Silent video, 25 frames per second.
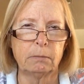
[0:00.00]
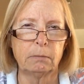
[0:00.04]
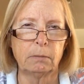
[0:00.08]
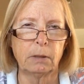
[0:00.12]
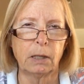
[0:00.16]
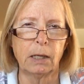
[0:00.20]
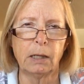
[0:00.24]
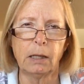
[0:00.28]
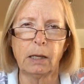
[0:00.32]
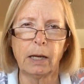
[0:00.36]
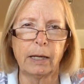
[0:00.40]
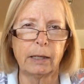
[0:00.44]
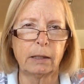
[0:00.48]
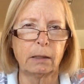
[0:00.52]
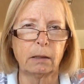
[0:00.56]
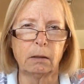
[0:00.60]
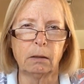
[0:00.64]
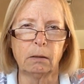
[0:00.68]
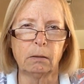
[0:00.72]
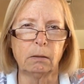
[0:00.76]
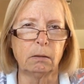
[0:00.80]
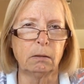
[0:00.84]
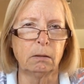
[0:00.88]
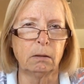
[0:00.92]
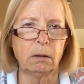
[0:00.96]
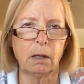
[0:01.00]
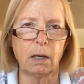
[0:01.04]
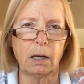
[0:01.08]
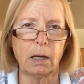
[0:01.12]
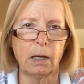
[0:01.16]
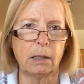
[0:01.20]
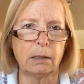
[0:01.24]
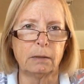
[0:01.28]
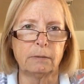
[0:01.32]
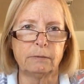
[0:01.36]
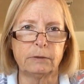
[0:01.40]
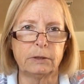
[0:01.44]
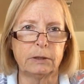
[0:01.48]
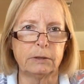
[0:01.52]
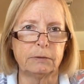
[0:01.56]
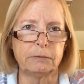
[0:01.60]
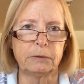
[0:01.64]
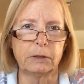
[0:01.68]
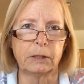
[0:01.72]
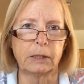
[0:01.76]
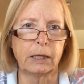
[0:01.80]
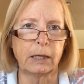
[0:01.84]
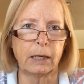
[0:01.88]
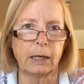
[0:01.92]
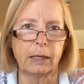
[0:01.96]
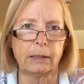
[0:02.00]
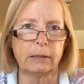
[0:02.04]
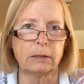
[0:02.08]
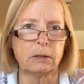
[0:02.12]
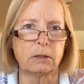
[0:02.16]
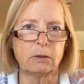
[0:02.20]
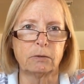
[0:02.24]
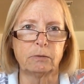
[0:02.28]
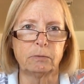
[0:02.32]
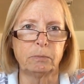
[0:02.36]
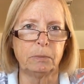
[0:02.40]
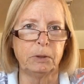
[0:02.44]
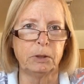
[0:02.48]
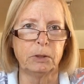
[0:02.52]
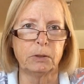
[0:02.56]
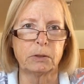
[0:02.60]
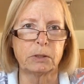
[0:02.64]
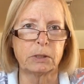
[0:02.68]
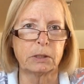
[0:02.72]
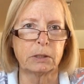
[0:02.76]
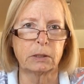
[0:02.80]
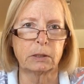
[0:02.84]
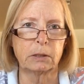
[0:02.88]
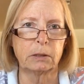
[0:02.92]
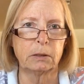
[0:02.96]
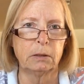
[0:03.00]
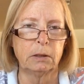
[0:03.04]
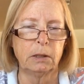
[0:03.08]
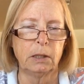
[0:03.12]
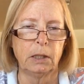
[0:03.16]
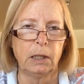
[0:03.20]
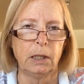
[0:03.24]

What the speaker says: I like a lot of different kinds of music,